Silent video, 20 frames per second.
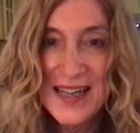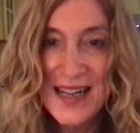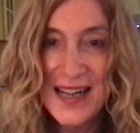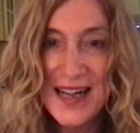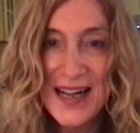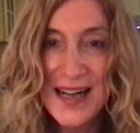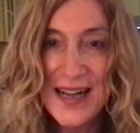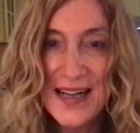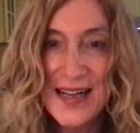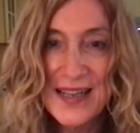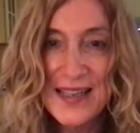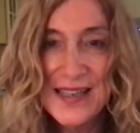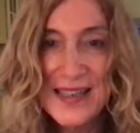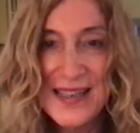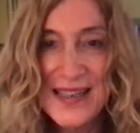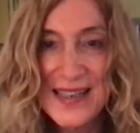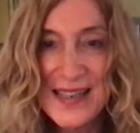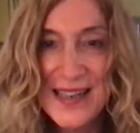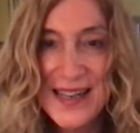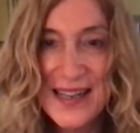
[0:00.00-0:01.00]

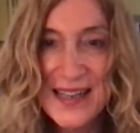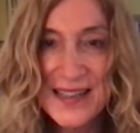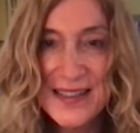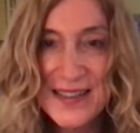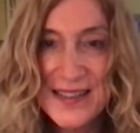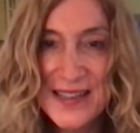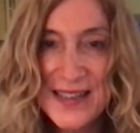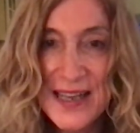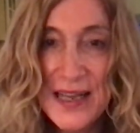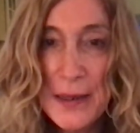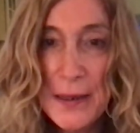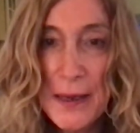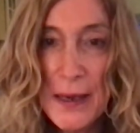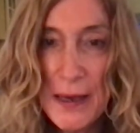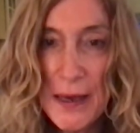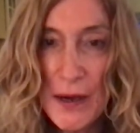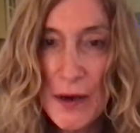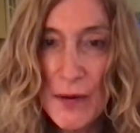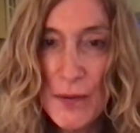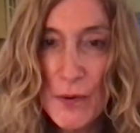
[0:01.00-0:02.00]
and think
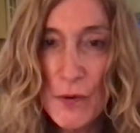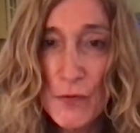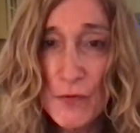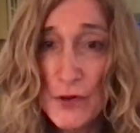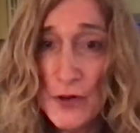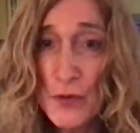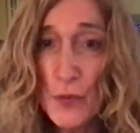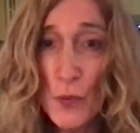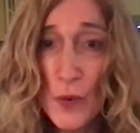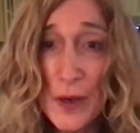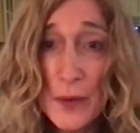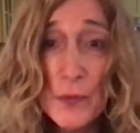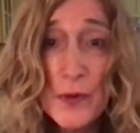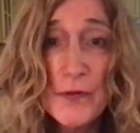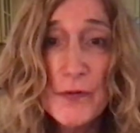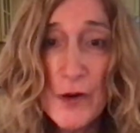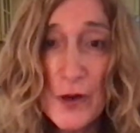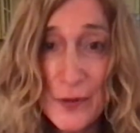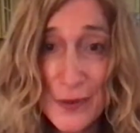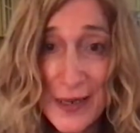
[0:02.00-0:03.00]
over what
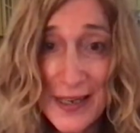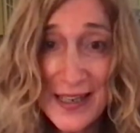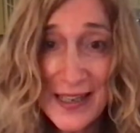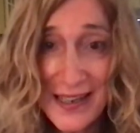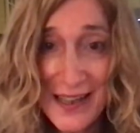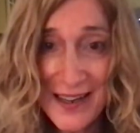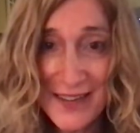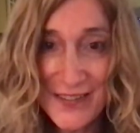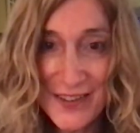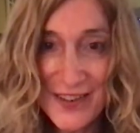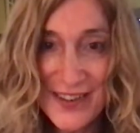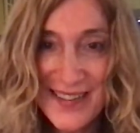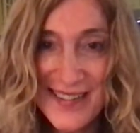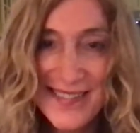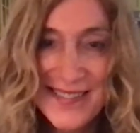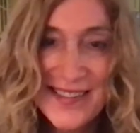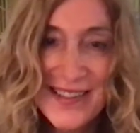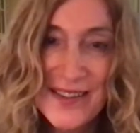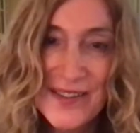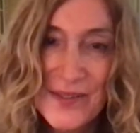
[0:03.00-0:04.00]
we've already covered,
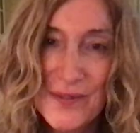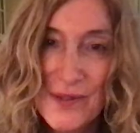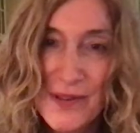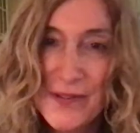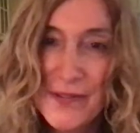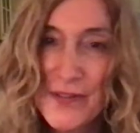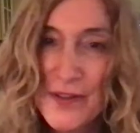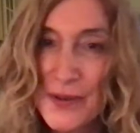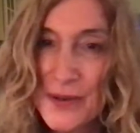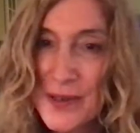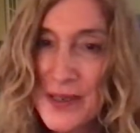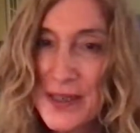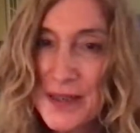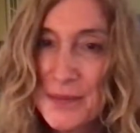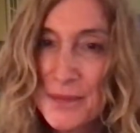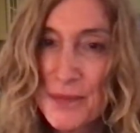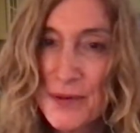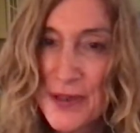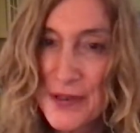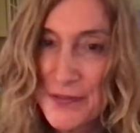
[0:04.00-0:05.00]
just review it
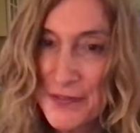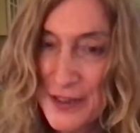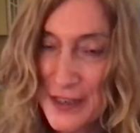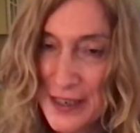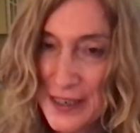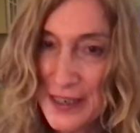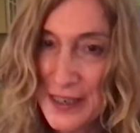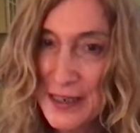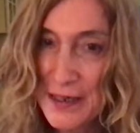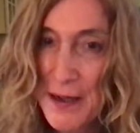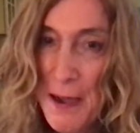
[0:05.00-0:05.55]
briefly.